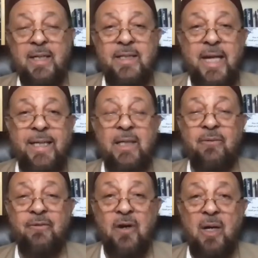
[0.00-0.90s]
take
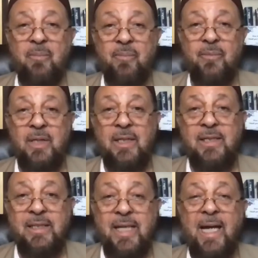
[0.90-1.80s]
it from
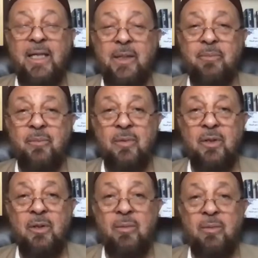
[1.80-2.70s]
Salim
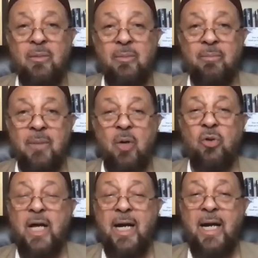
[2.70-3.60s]

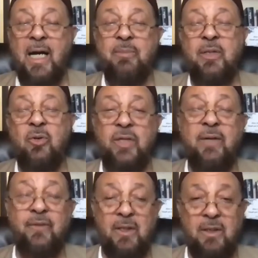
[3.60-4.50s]
Mola Abi
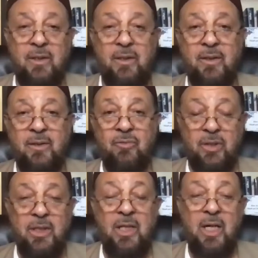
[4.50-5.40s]
Hudhaifa,
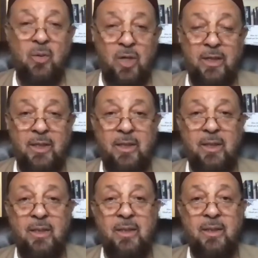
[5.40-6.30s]
radiallahu anhu.
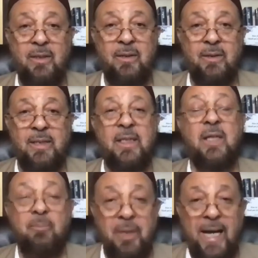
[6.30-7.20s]
This is
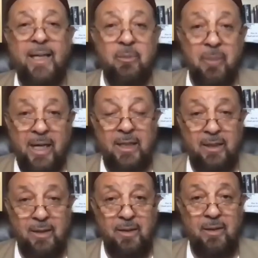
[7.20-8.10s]
a black man.
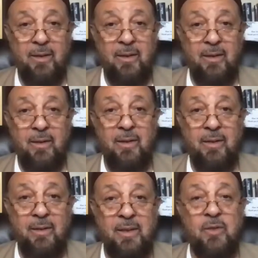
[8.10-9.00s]

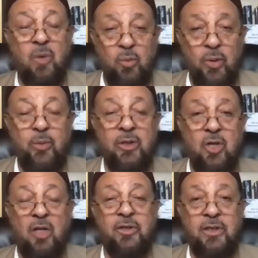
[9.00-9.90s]
This is what we would
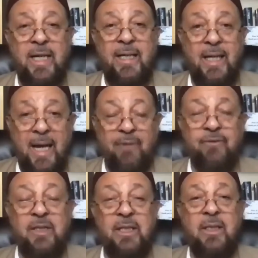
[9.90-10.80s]
call today an
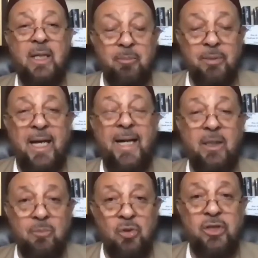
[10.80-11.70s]
African
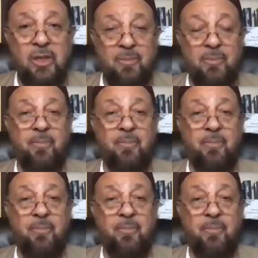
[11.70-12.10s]
black Muslim,